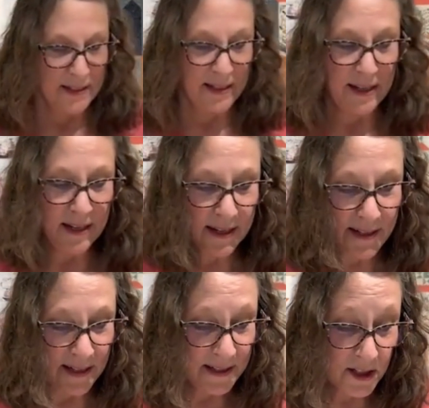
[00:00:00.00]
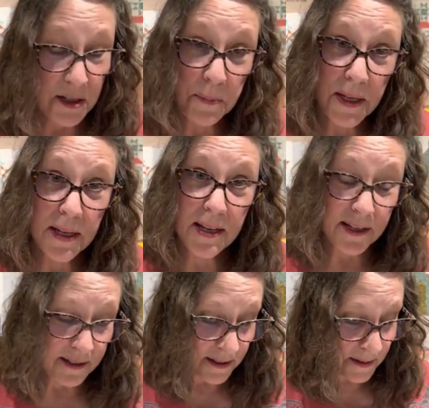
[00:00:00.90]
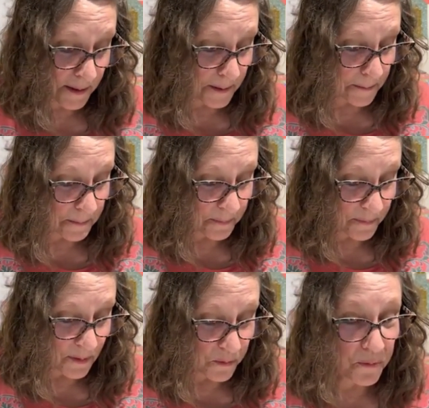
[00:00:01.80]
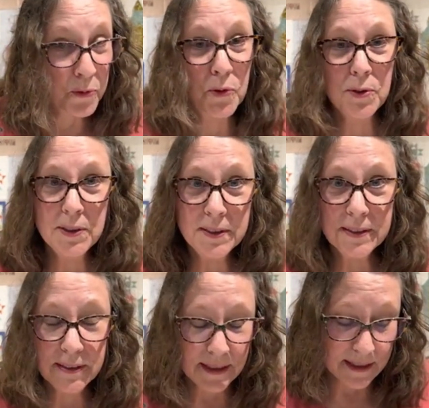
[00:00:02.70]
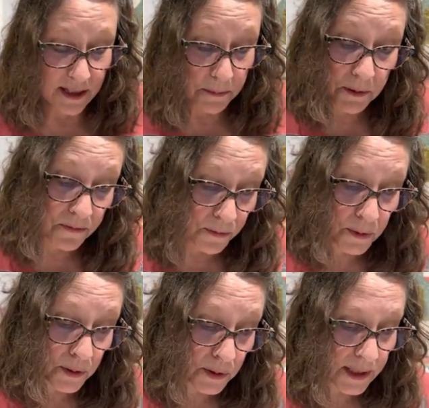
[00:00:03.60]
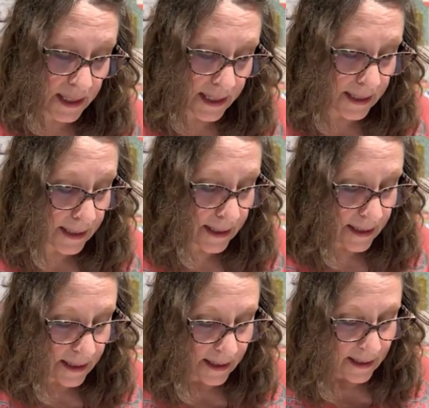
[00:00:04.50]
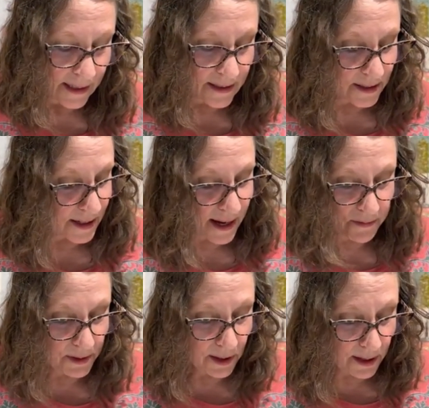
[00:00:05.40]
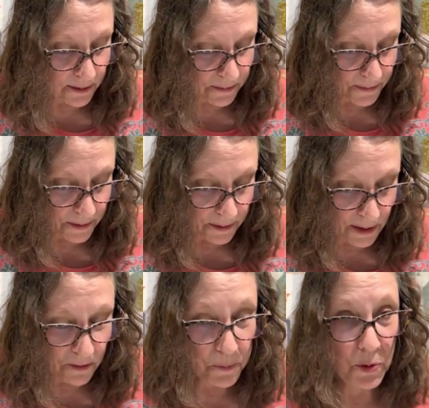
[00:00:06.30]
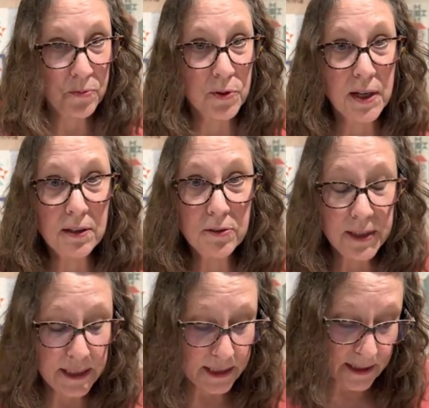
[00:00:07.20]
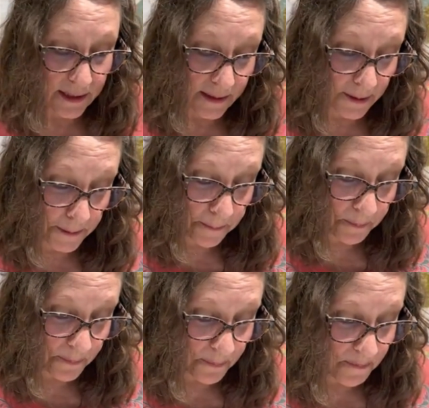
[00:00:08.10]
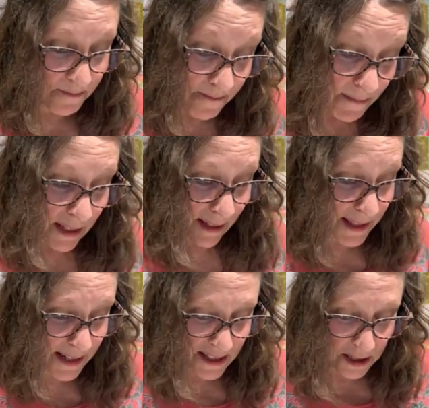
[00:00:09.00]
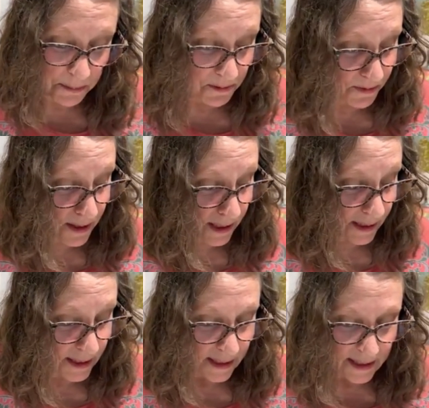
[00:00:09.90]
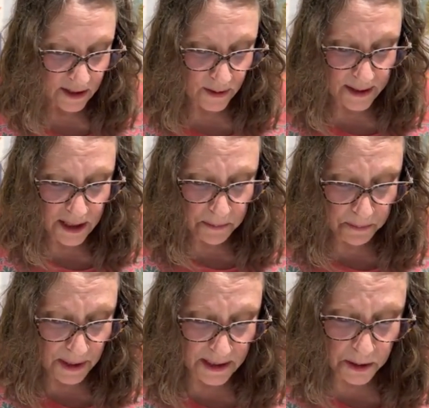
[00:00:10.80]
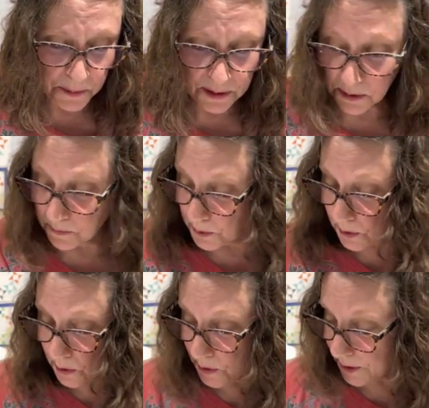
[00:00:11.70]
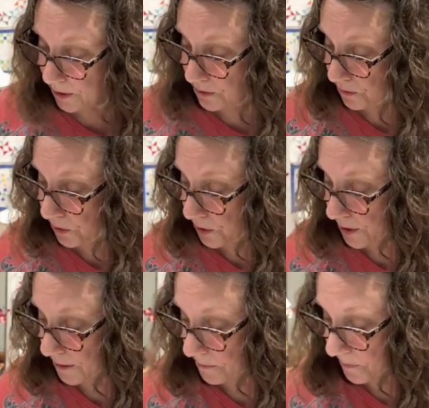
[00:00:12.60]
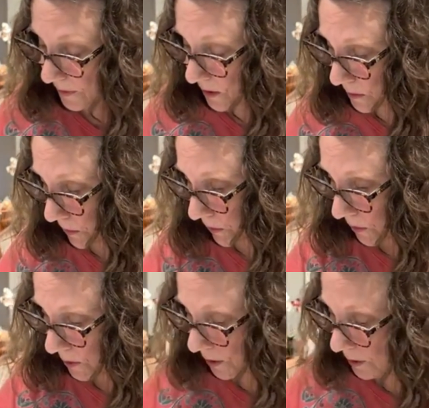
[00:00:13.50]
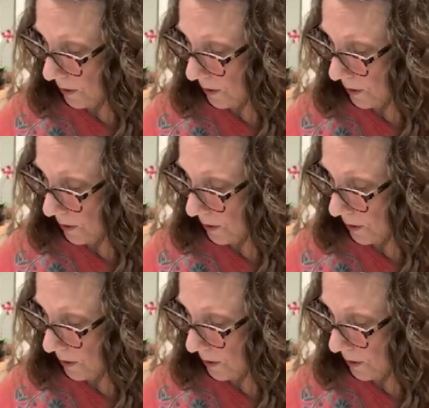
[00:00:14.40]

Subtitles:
And it's going to be full. It's going to be full, and it's going to have a lot of beautiful color in it. I think it's going to be fun. So I did put the bird over this bird.